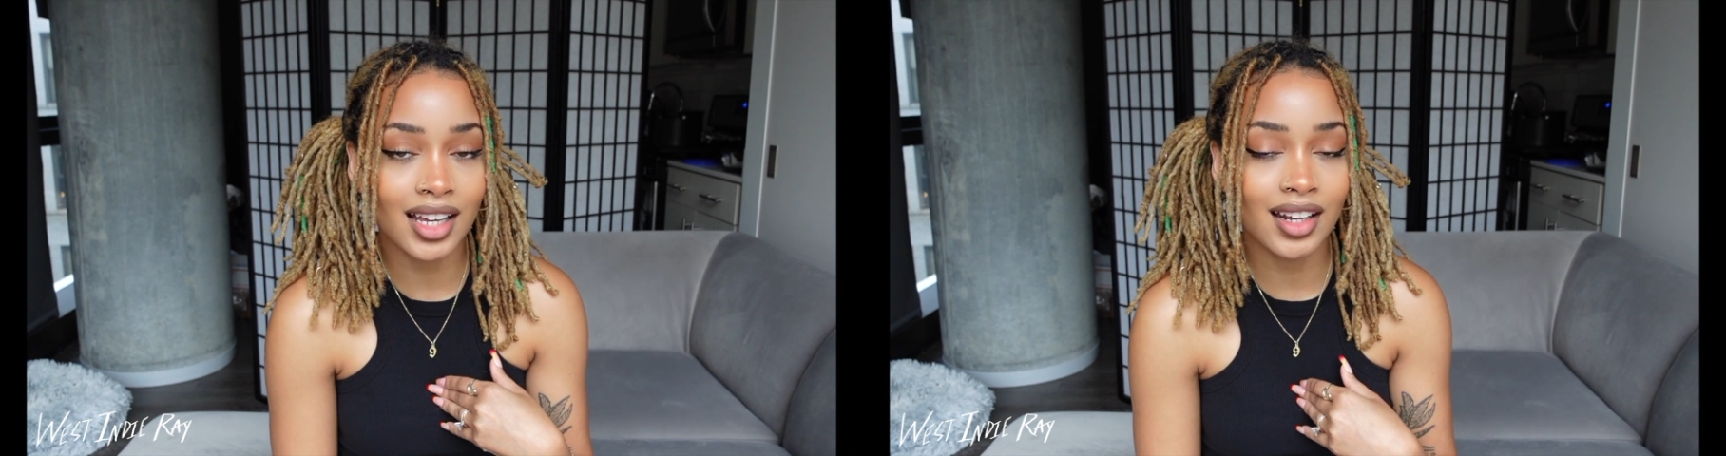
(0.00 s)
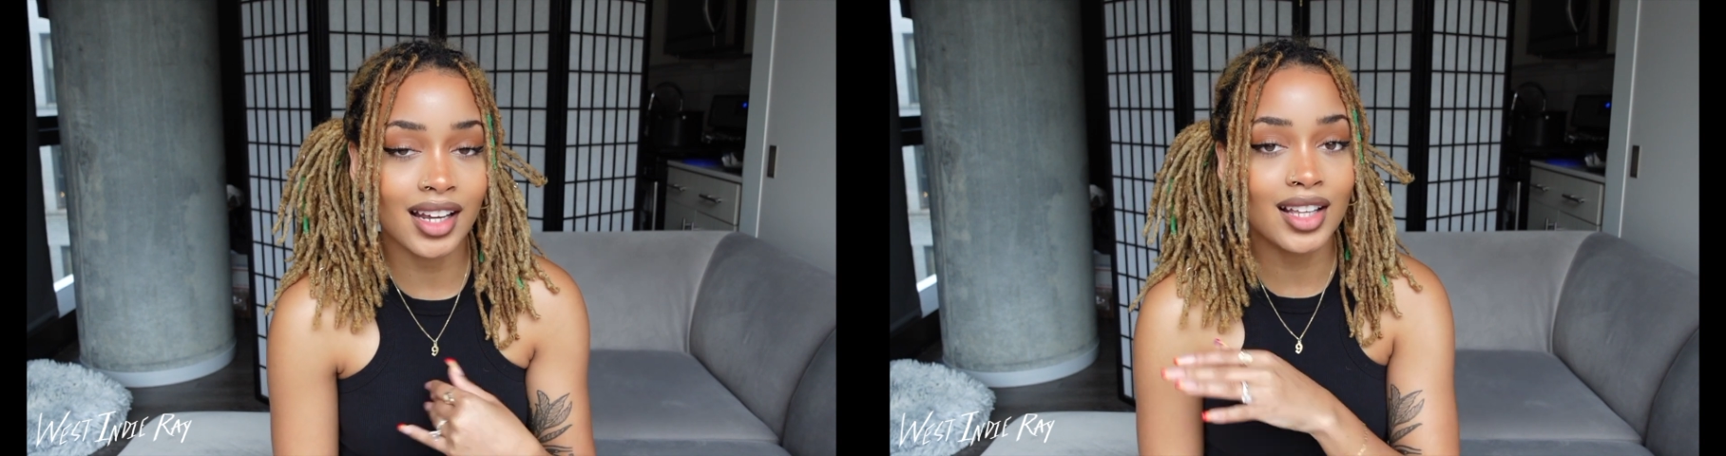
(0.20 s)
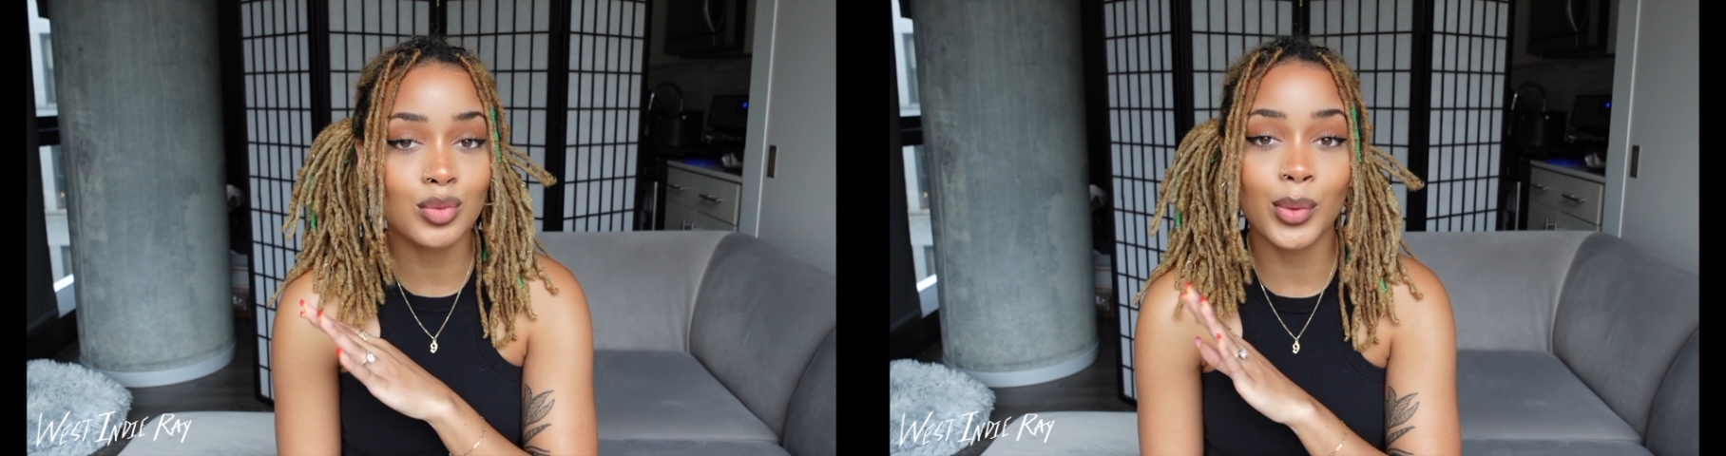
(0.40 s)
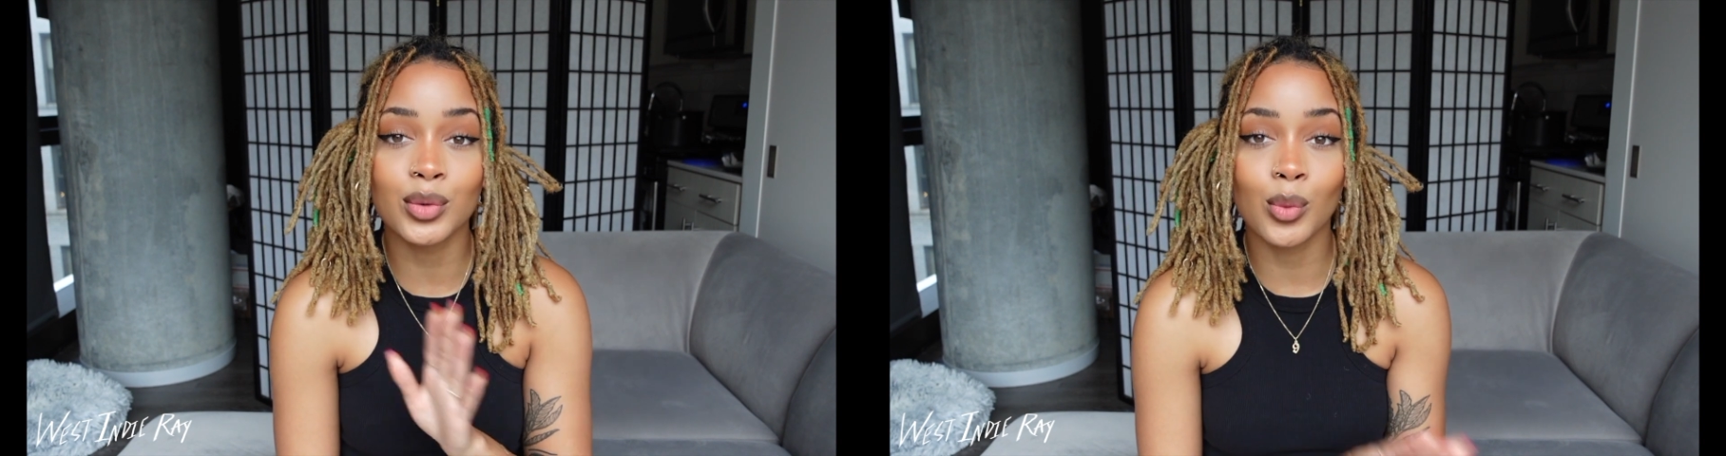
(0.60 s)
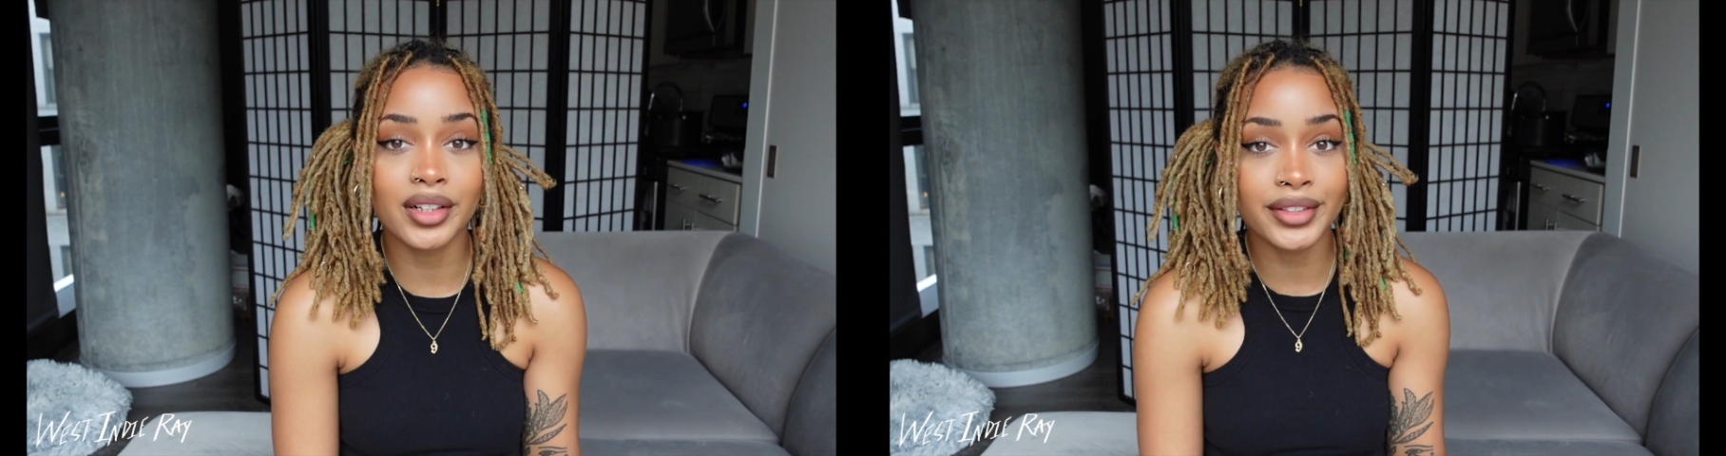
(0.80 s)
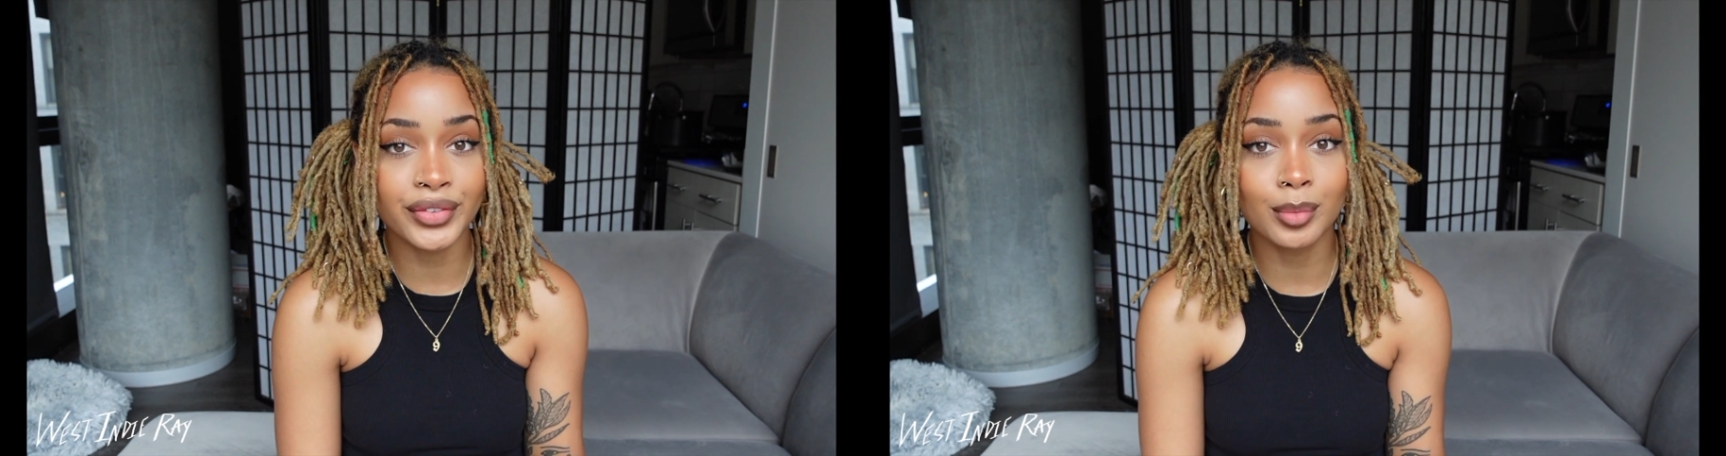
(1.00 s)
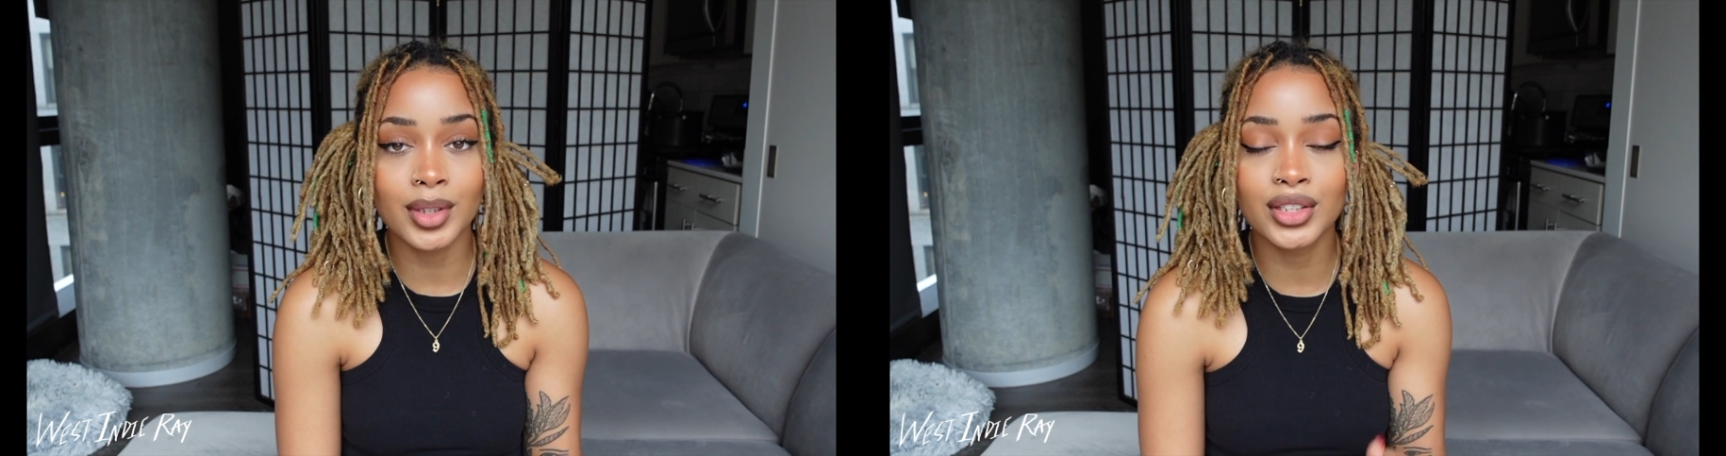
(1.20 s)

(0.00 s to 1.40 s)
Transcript: and it has worked wonders for me,